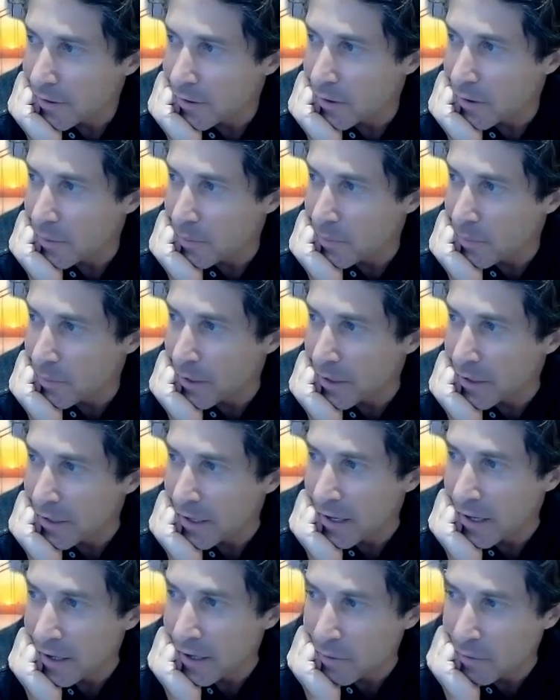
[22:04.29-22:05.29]

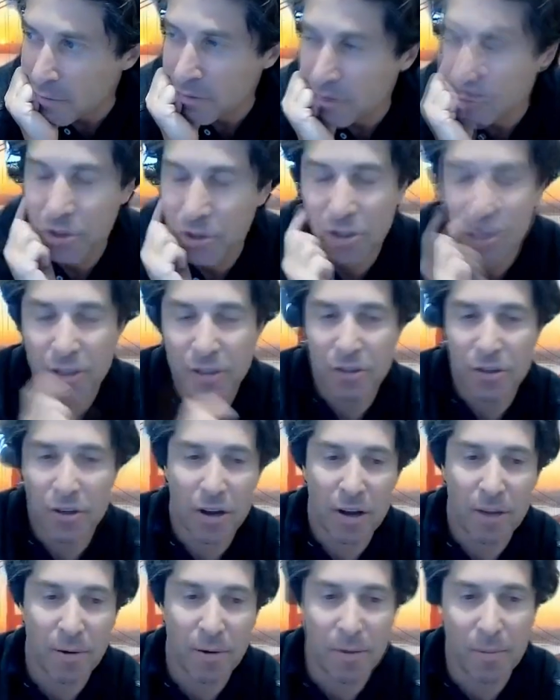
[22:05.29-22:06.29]
Monday. Would she
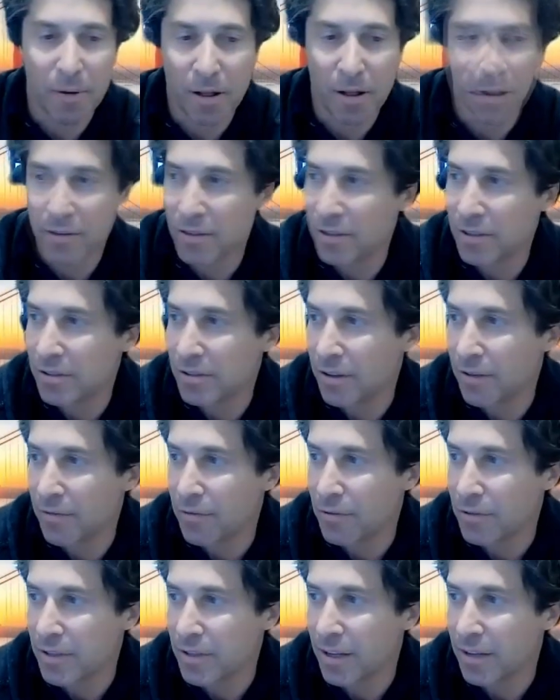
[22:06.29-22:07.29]
talk about policy and stuff,
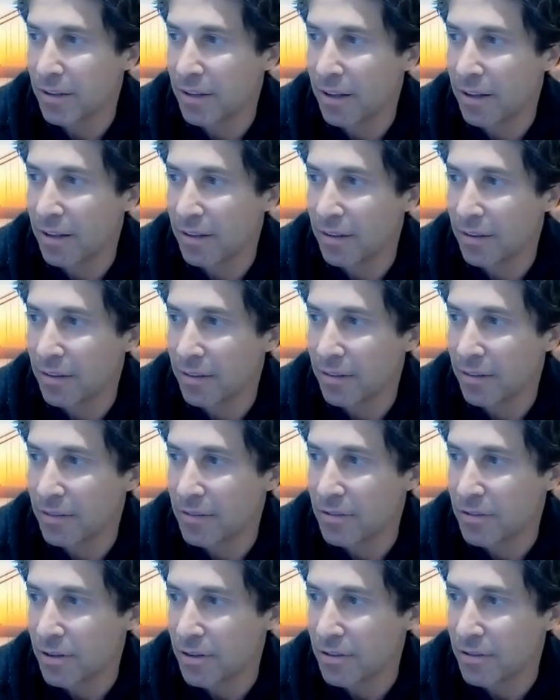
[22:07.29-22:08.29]
or is that not
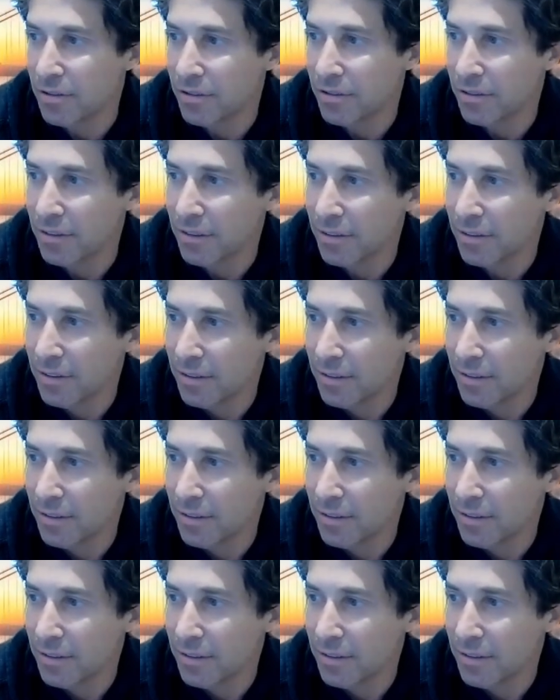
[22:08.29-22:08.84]
discussion on it?